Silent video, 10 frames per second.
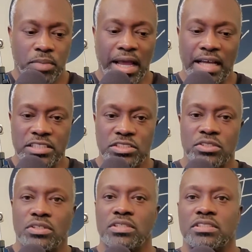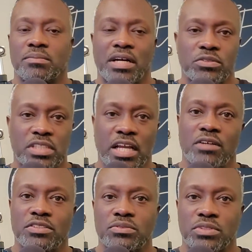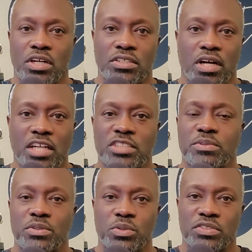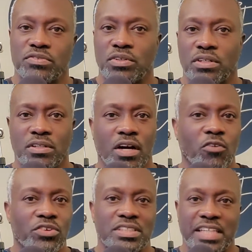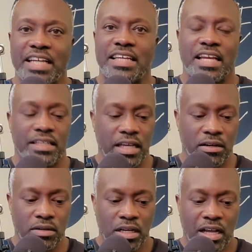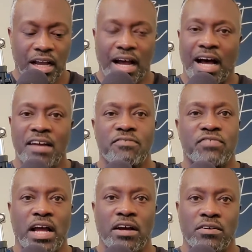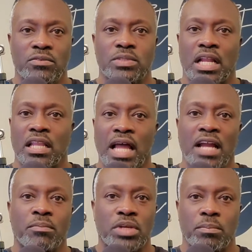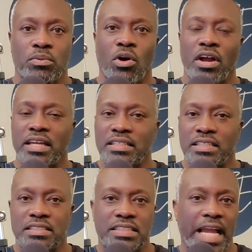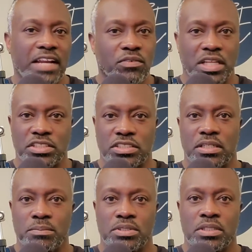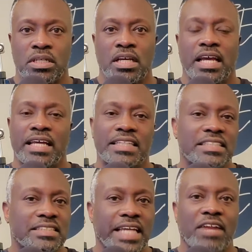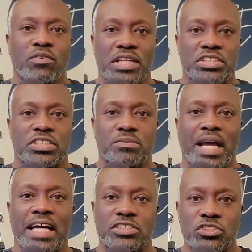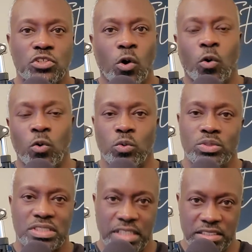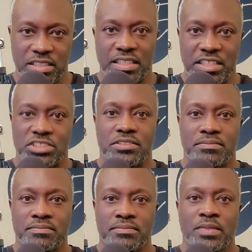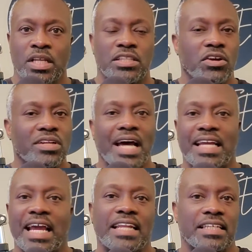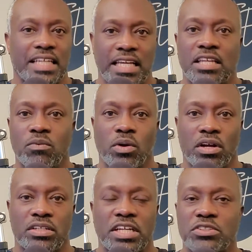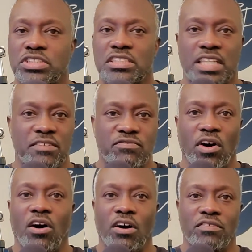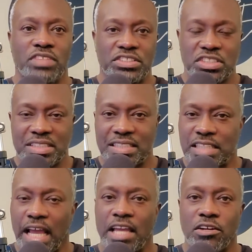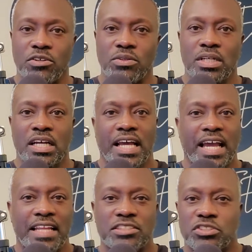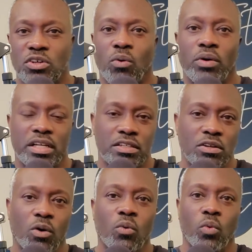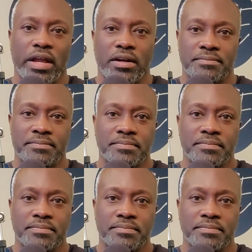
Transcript: pastor and somebody who's counseled entrepreneurs for over a decade now, I've found that a lot of people are in these dating relationships, and these dating relationship has no destination. They're not heading anywhere. They're just involved. They're just entangled, and it's going nowhere.